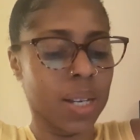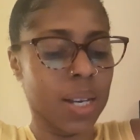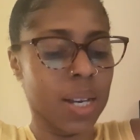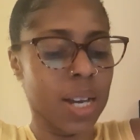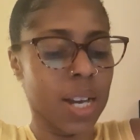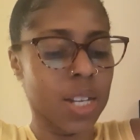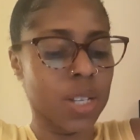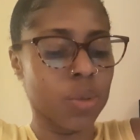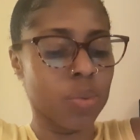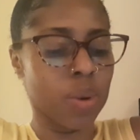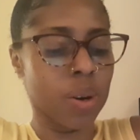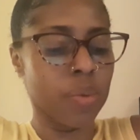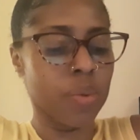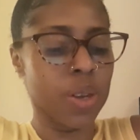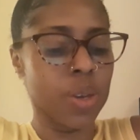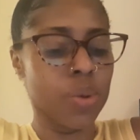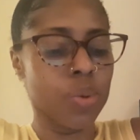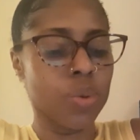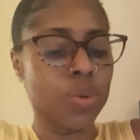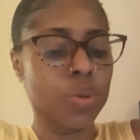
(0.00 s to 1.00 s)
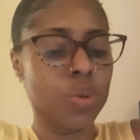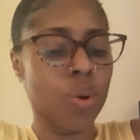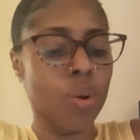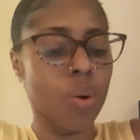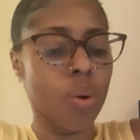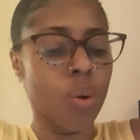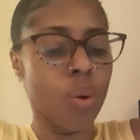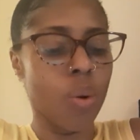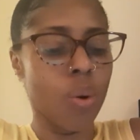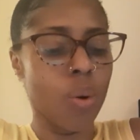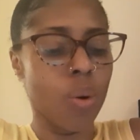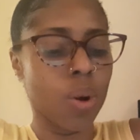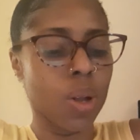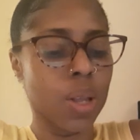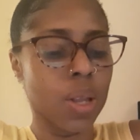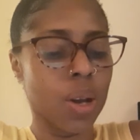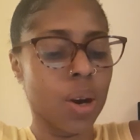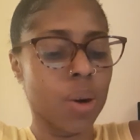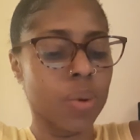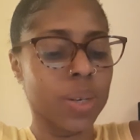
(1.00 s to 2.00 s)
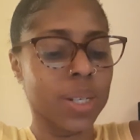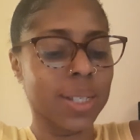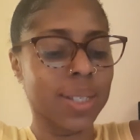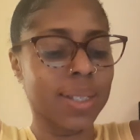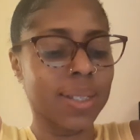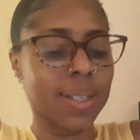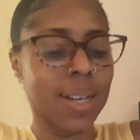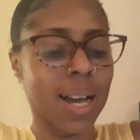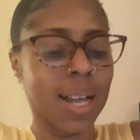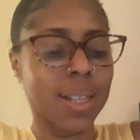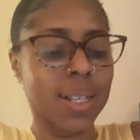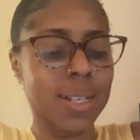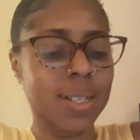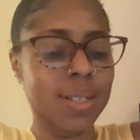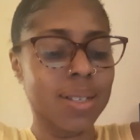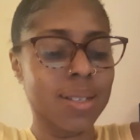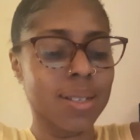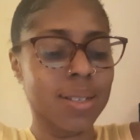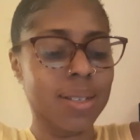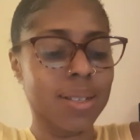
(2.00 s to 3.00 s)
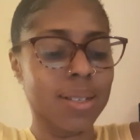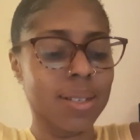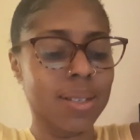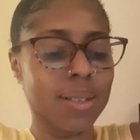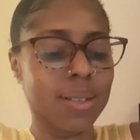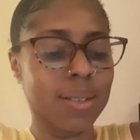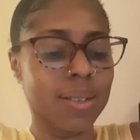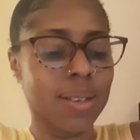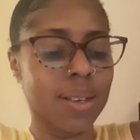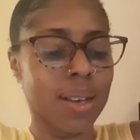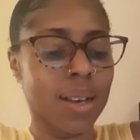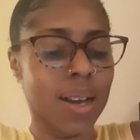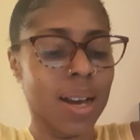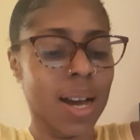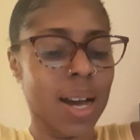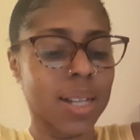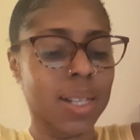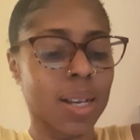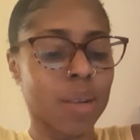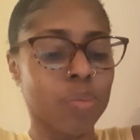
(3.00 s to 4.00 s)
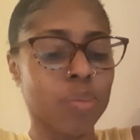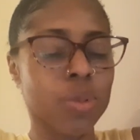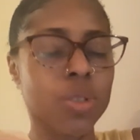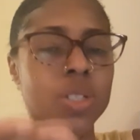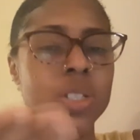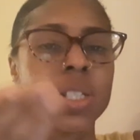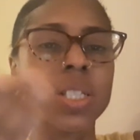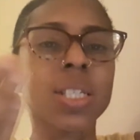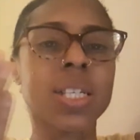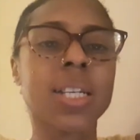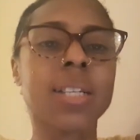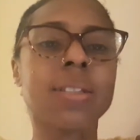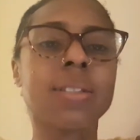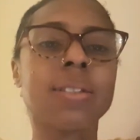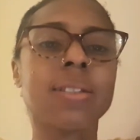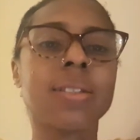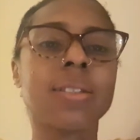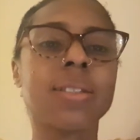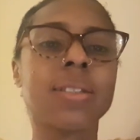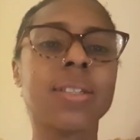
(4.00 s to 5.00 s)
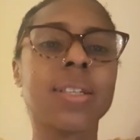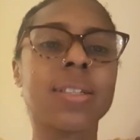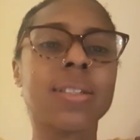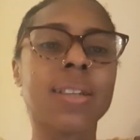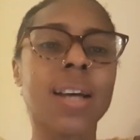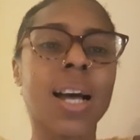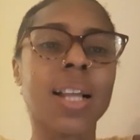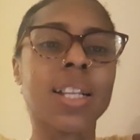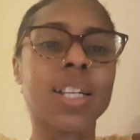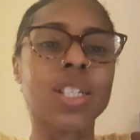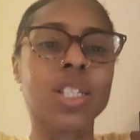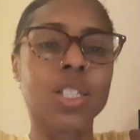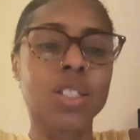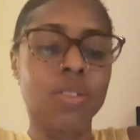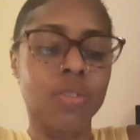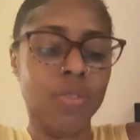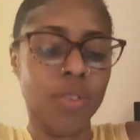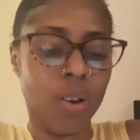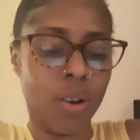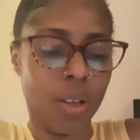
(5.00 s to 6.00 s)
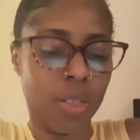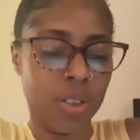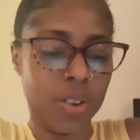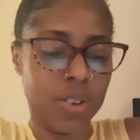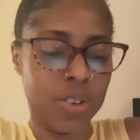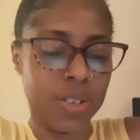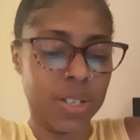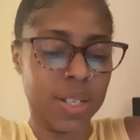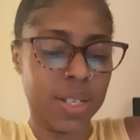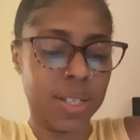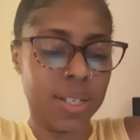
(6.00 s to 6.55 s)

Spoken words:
it's where we use all our talents and appreciate the talents of others.